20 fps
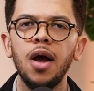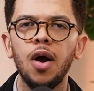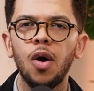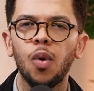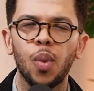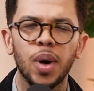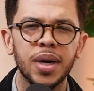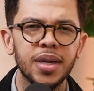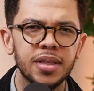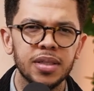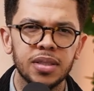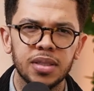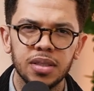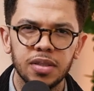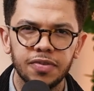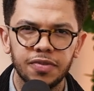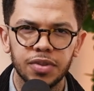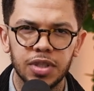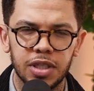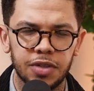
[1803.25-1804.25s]
What are
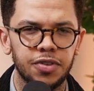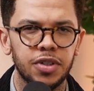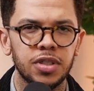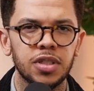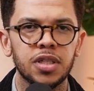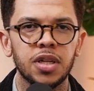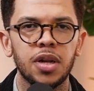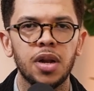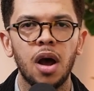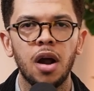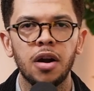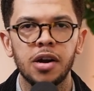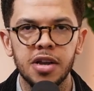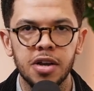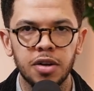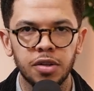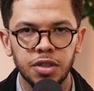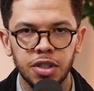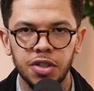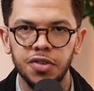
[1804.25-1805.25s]
the different
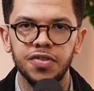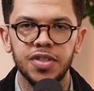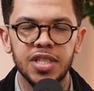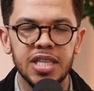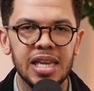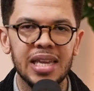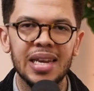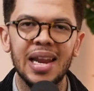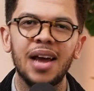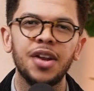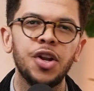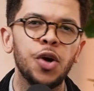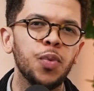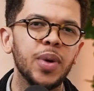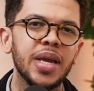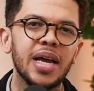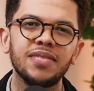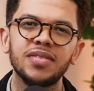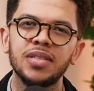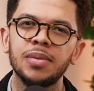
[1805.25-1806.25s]
scenarios you've seen? I know we
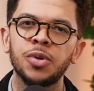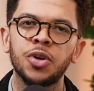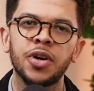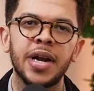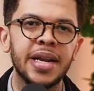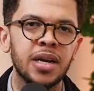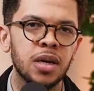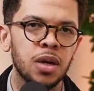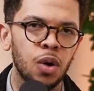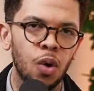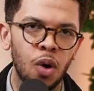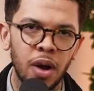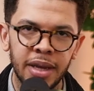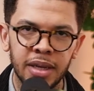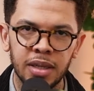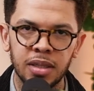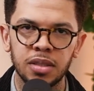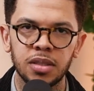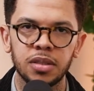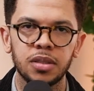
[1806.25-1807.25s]
have some great
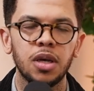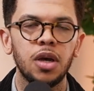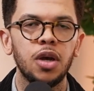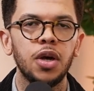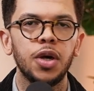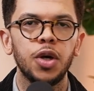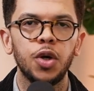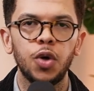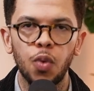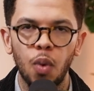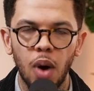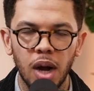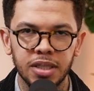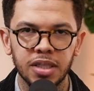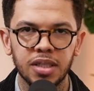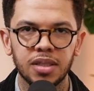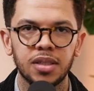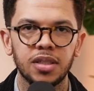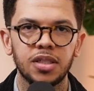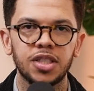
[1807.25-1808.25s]
lawyers who
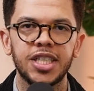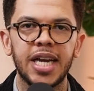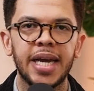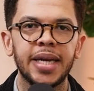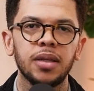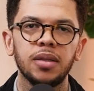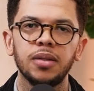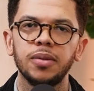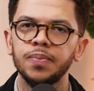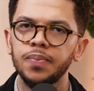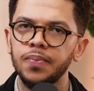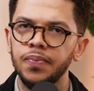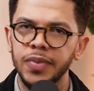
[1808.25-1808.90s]
watch this channel.